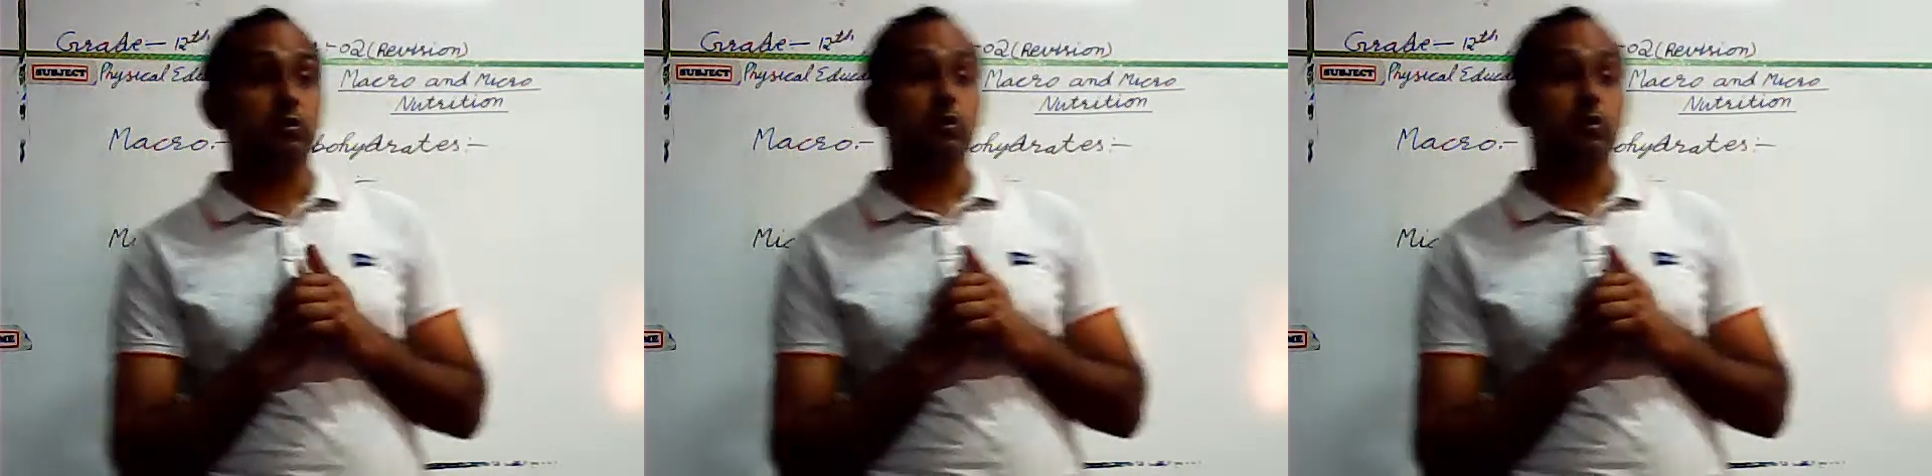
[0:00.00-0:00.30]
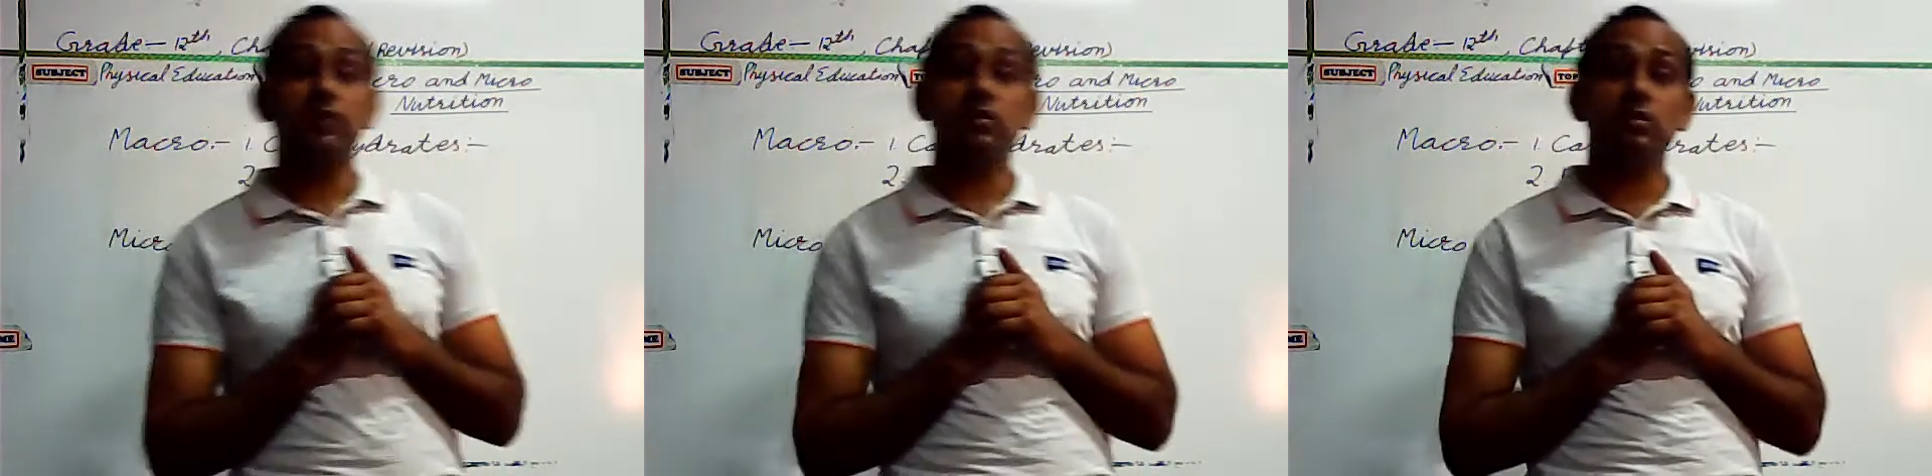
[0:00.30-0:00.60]
So
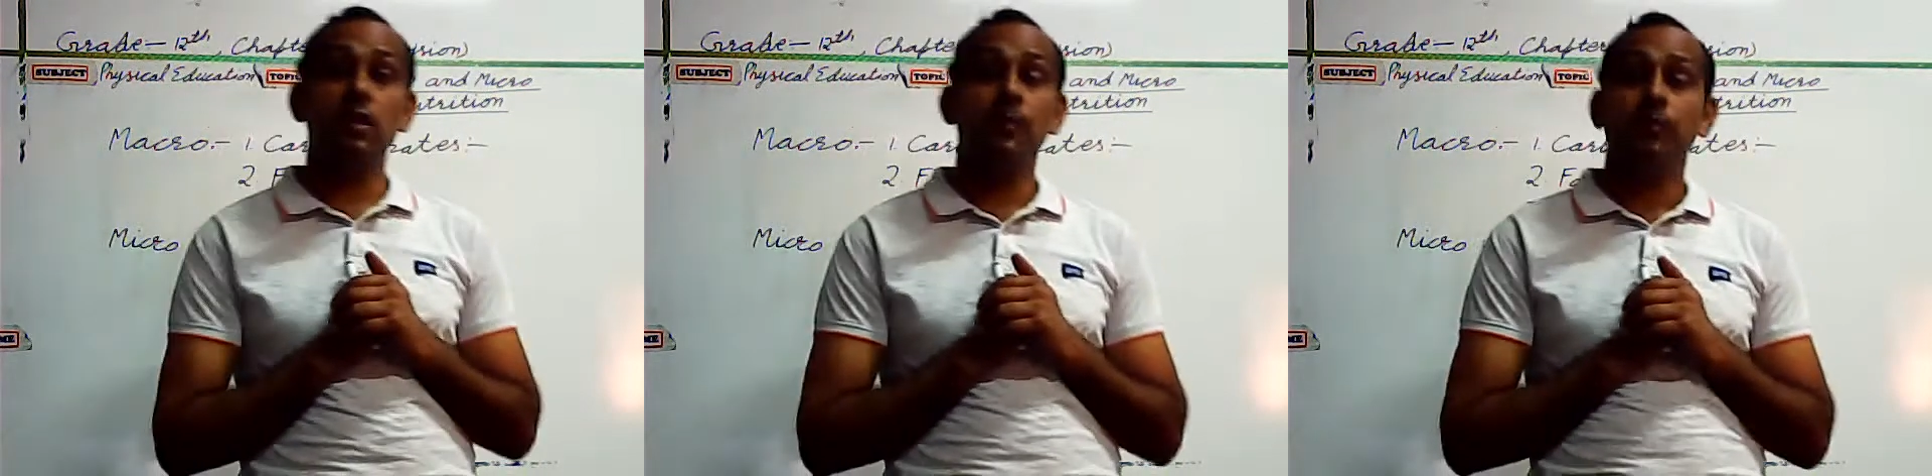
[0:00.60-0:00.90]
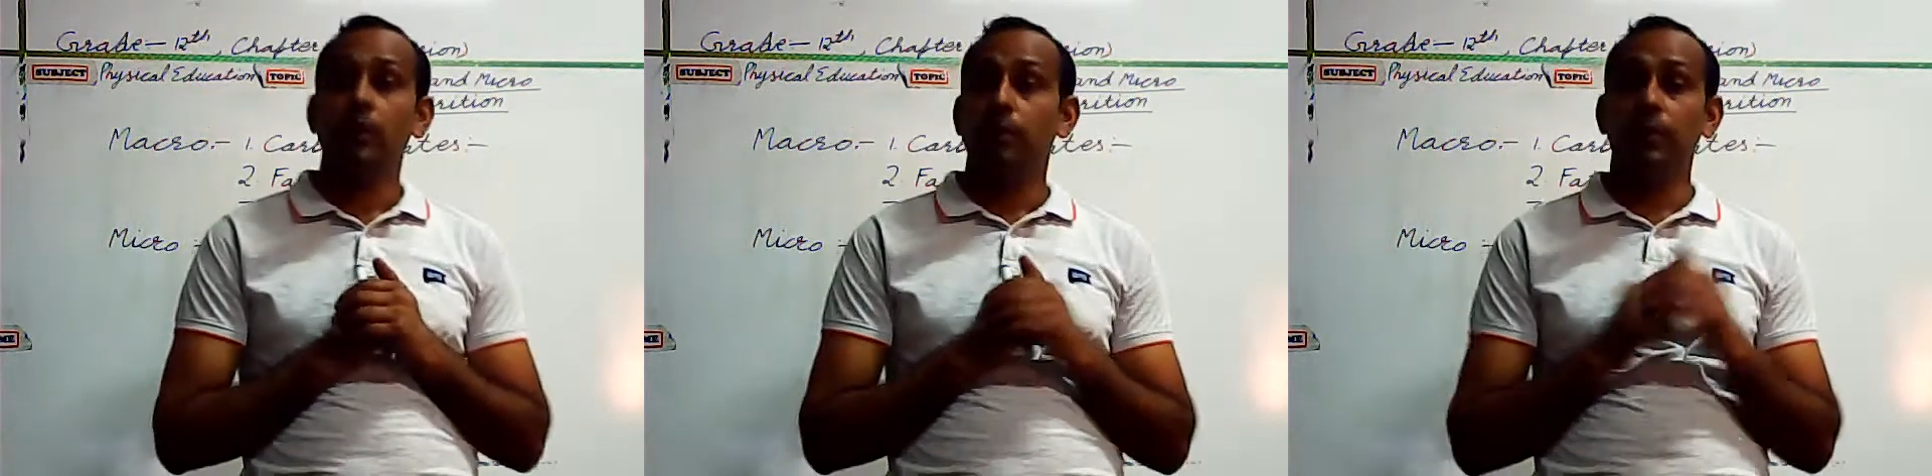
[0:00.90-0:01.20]
next is the
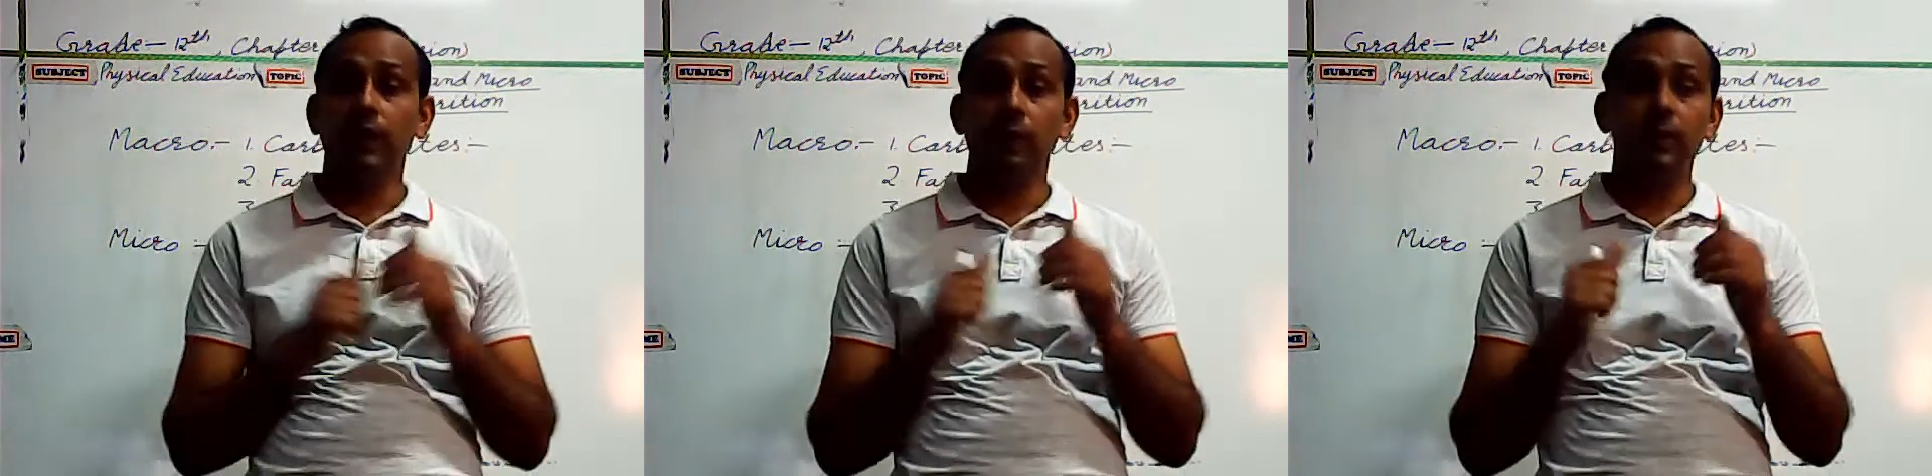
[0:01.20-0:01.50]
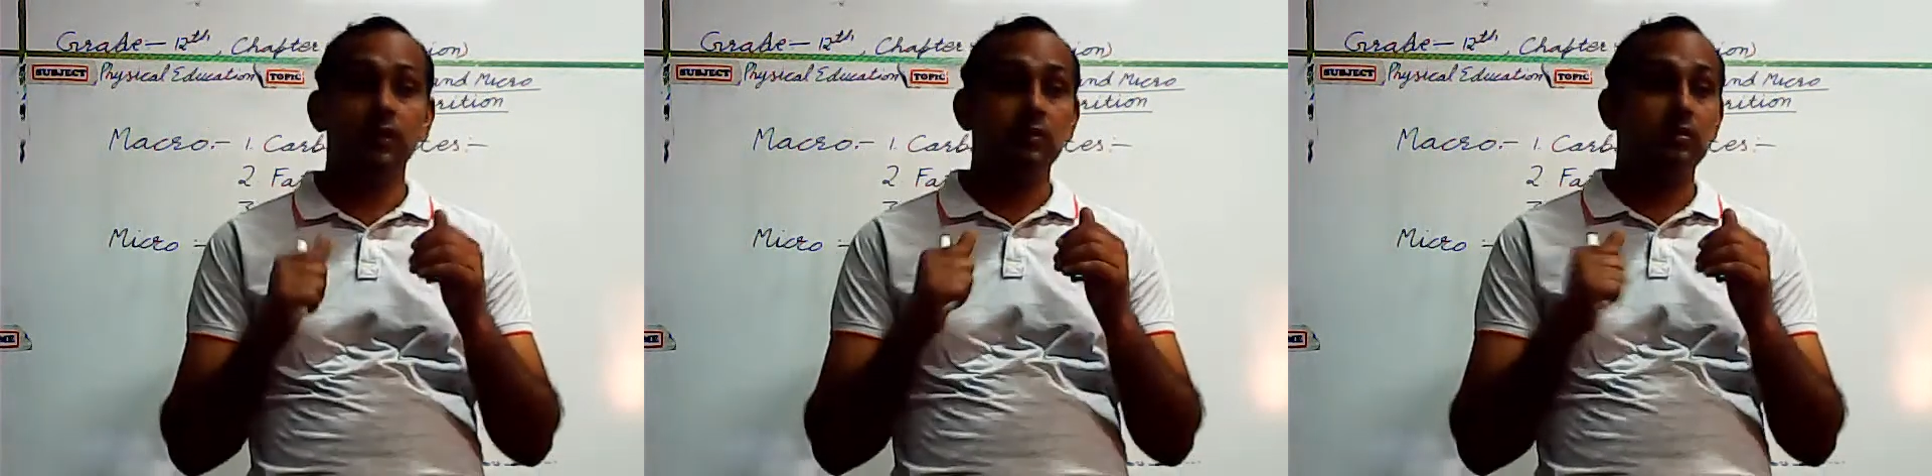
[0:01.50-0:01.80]

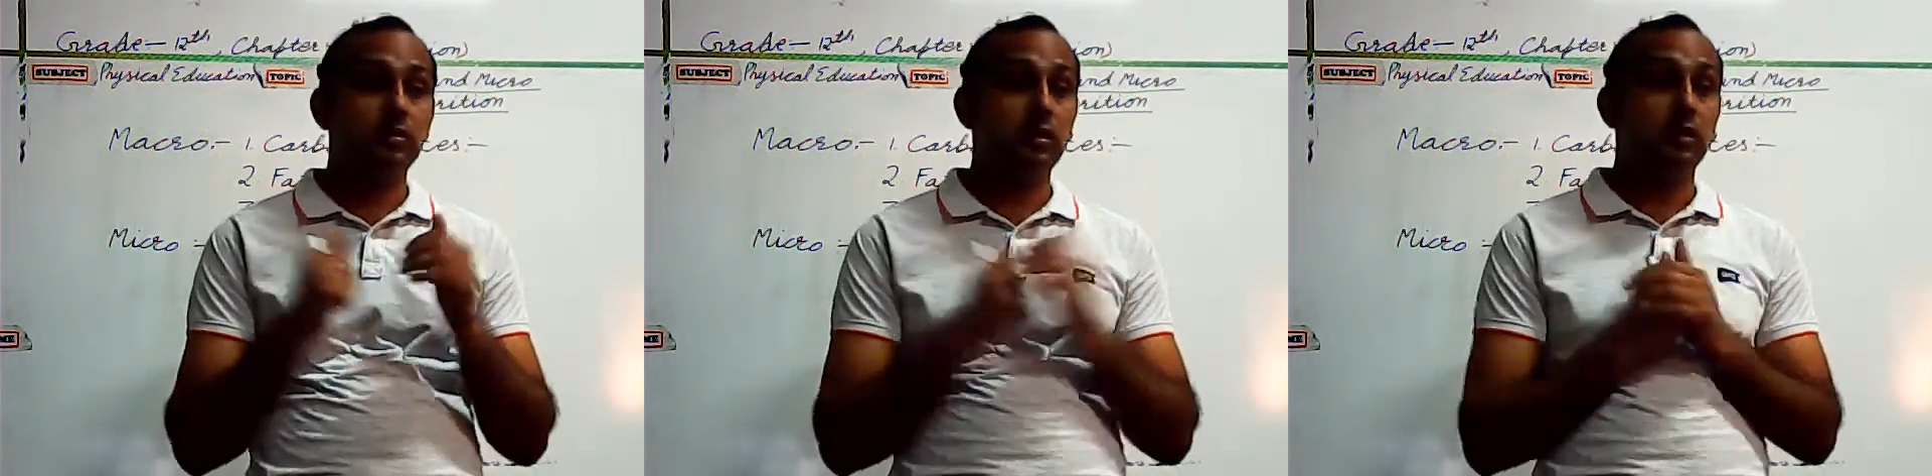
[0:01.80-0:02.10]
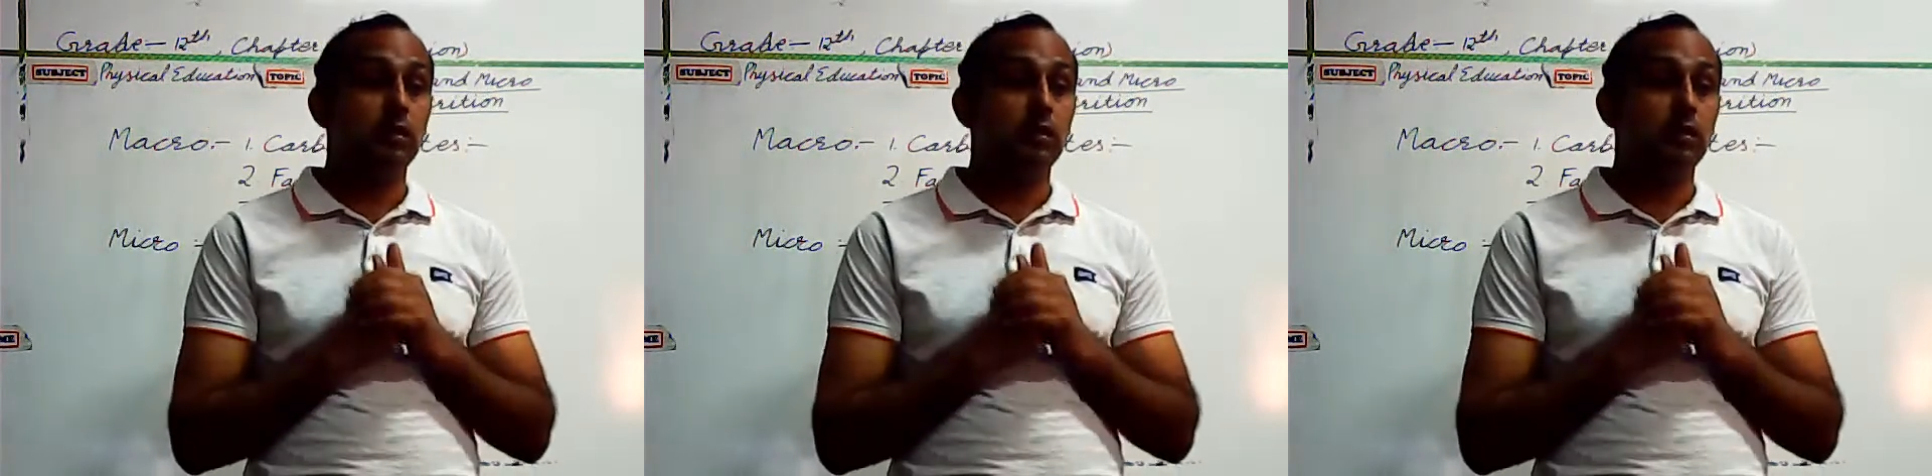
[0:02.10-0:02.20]
vitamin C.